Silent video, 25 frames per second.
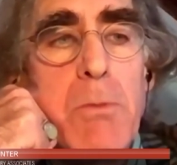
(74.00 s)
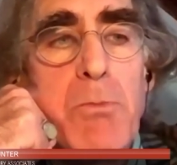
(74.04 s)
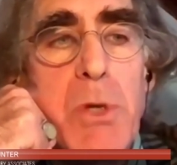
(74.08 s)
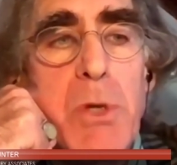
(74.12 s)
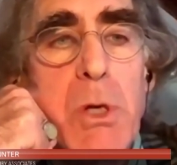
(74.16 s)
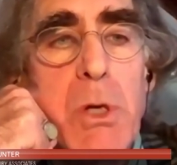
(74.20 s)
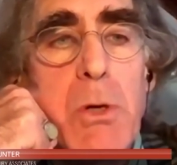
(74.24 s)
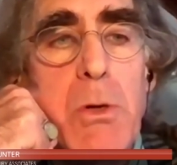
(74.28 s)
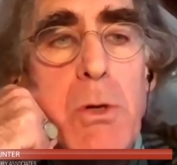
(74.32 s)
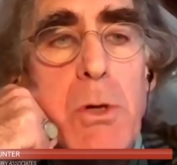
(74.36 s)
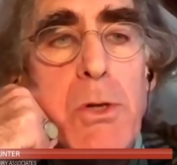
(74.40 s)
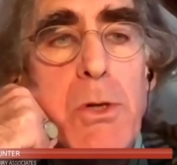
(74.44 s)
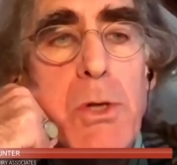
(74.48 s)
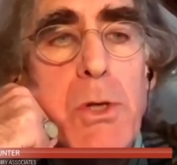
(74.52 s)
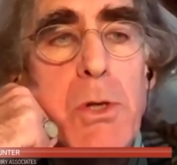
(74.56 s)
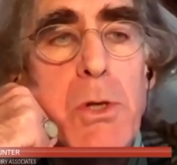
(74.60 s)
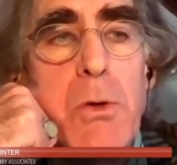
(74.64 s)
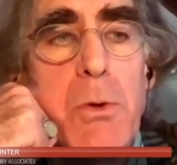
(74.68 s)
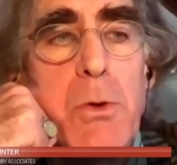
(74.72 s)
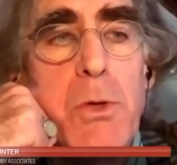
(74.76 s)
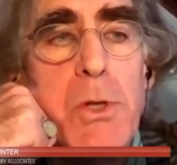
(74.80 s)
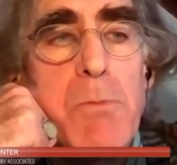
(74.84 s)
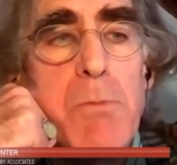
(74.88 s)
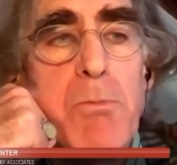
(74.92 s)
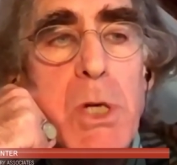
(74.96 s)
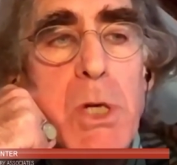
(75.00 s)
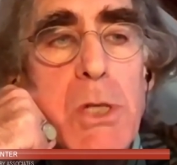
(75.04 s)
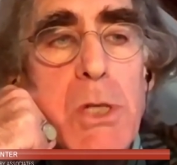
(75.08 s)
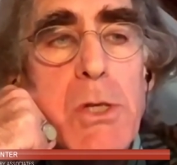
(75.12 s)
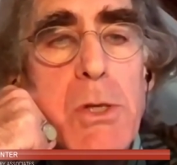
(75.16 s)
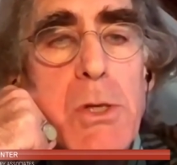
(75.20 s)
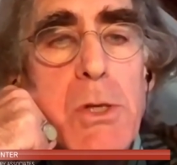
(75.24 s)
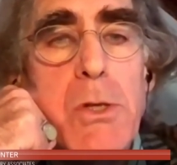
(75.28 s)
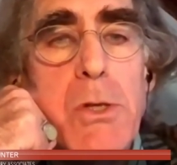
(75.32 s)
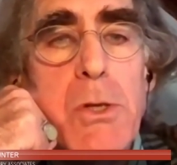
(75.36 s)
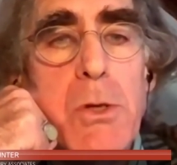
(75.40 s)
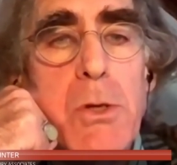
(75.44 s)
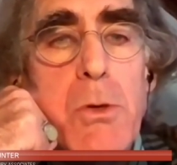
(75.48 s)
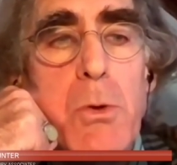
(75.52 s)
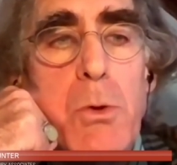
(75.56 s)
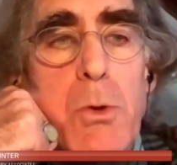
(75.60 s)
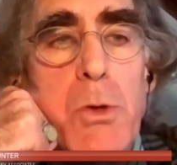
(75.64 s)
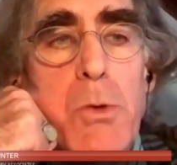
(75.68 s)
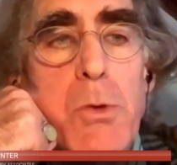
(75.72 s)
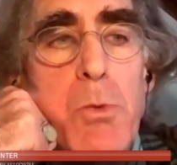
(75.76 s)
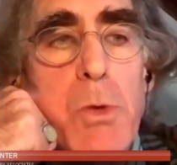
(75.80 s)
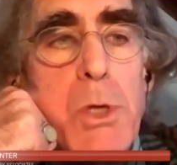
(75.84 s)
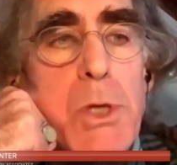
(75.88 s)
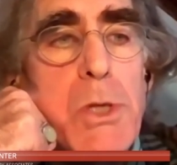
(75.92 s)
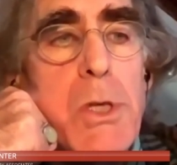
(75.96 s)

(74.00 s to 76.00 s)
computer schools and business schools